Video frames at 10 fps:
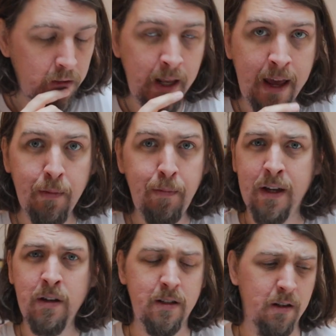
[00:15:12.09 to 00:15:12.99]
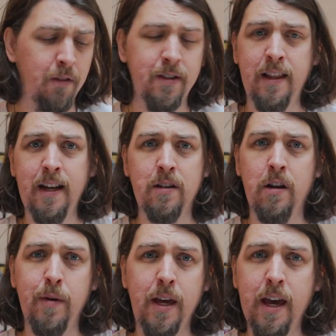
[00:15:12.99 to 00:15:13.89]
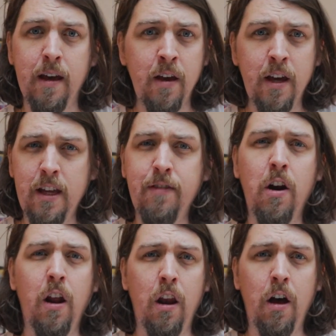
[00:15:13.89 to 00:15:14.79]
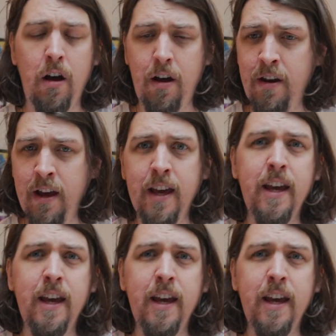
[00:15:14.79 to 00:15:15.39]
Now, because obviously that time of year, you've got a lot on,